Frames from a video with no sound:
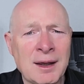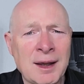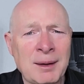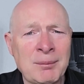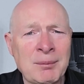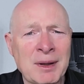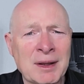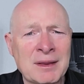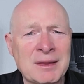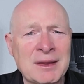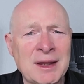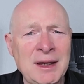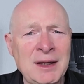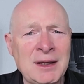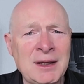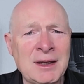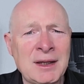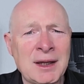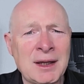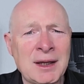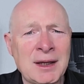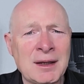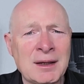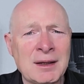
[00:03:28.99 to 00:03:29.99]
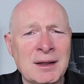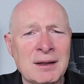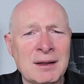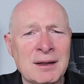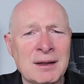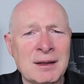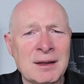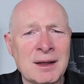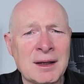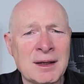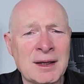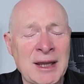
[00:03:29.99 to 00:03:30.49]
And my
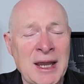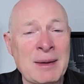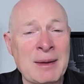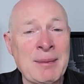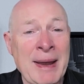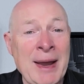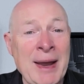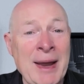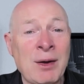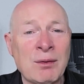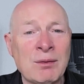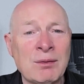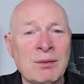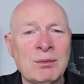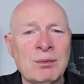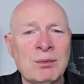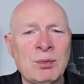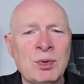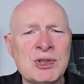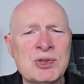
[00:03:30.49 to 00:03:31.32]
thinking came out,